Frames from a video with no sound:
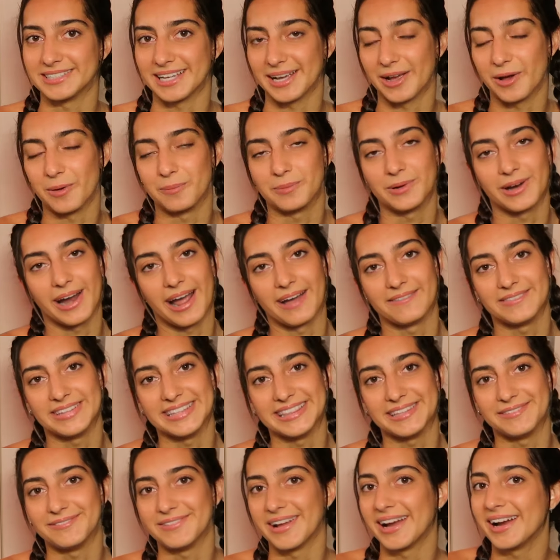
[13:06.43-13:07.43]
I hope you're having
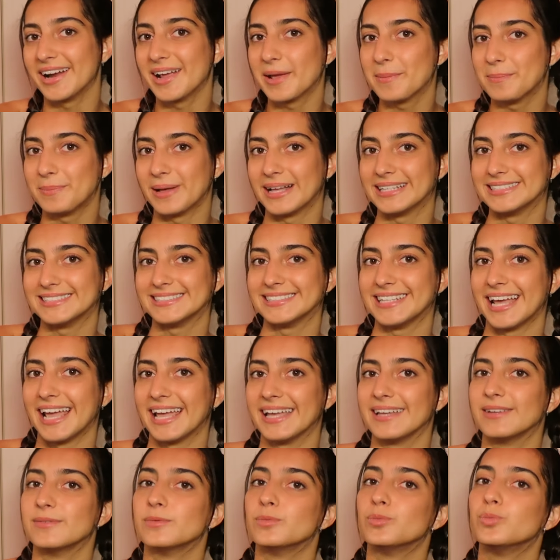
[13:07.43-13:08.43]
the very best
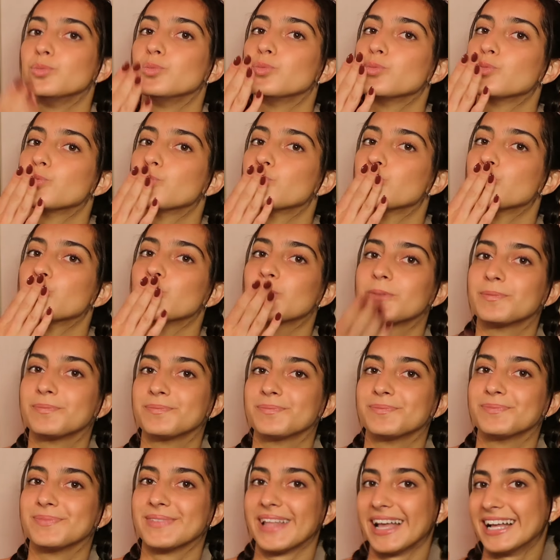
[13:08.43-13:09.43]
day.
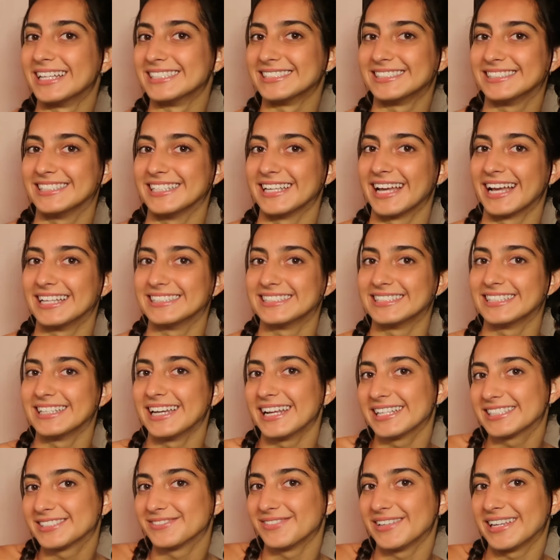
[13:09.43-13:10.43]
I'll see you guys in the
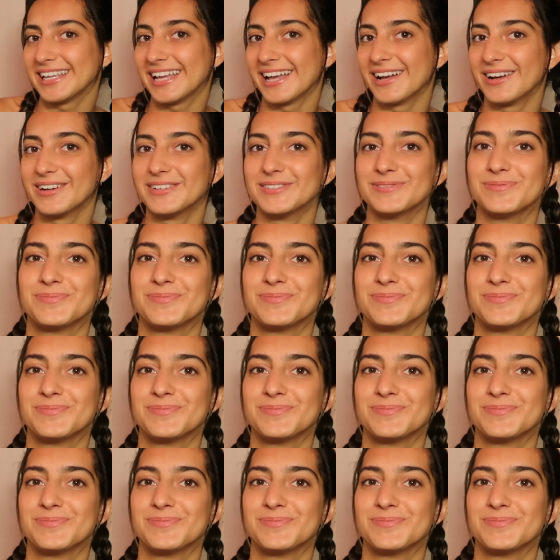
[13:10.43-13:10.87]
next video.